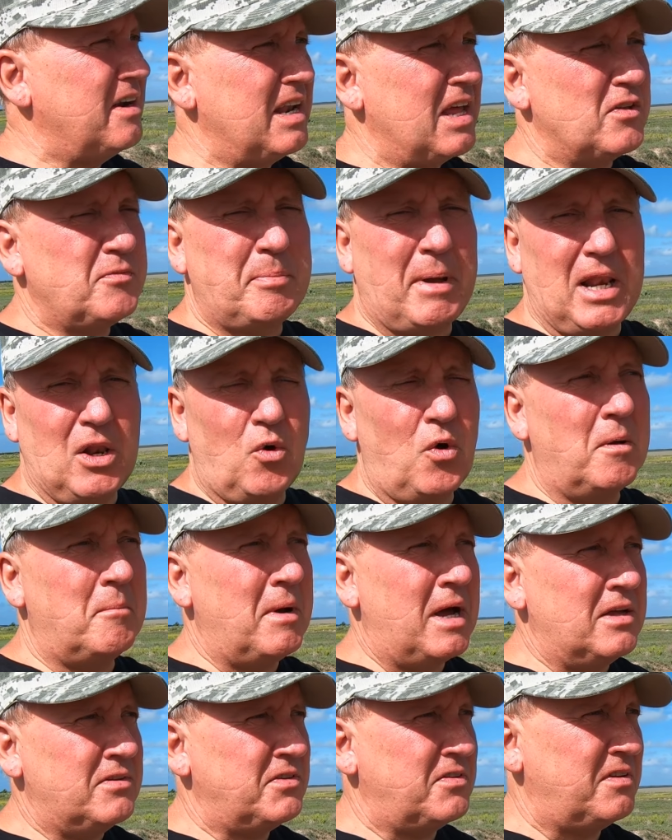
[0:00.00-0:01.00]
Las
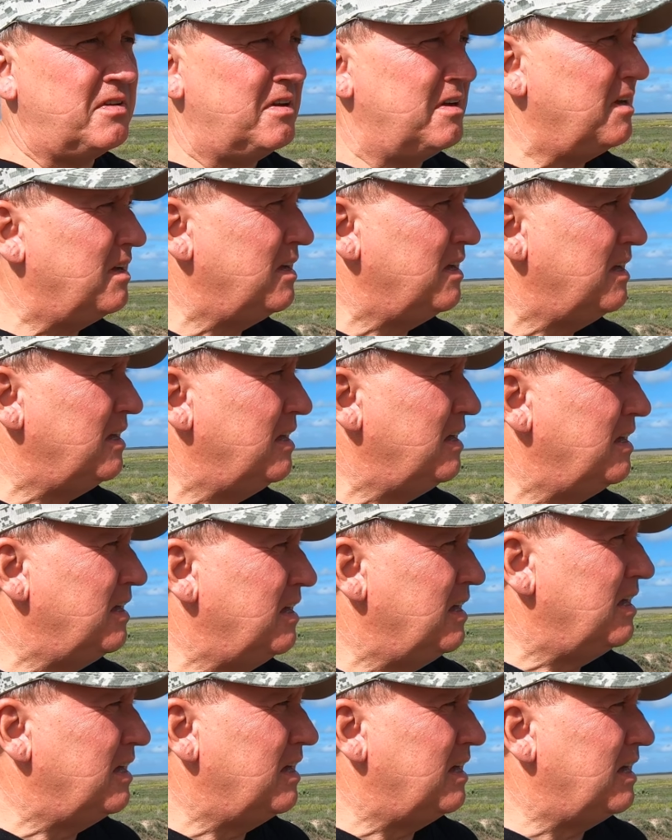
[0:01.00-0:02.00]
Palomas
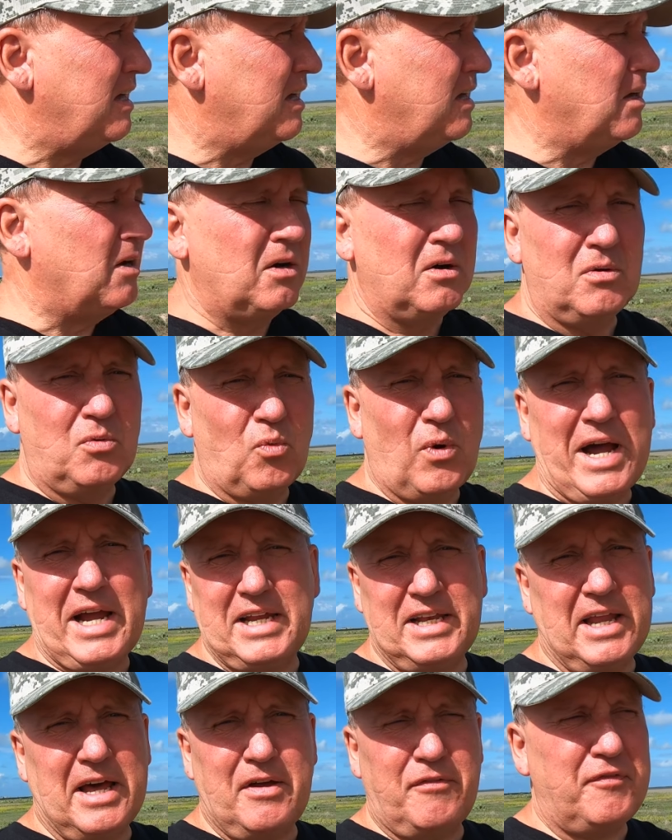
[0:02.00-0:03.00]

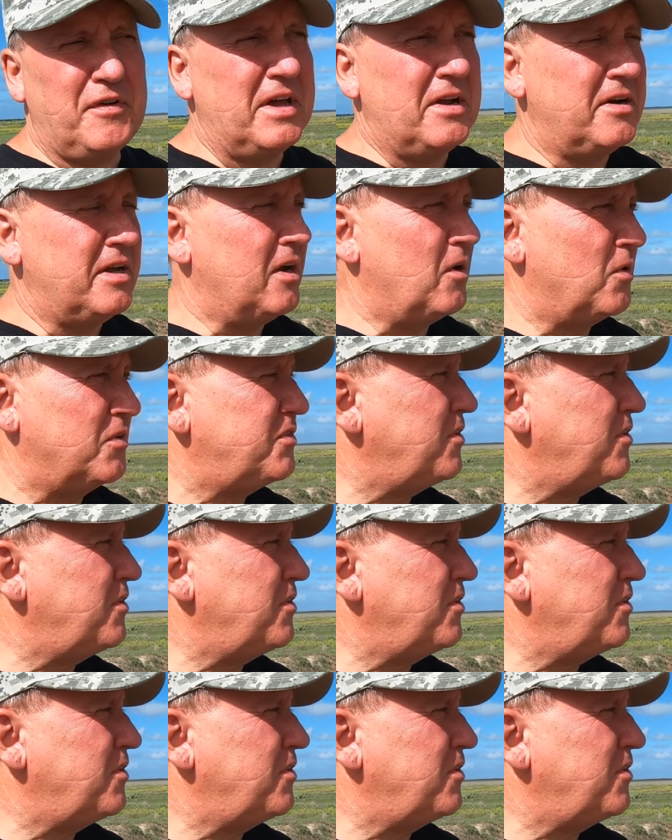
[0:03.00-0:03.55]
Wildlife Area or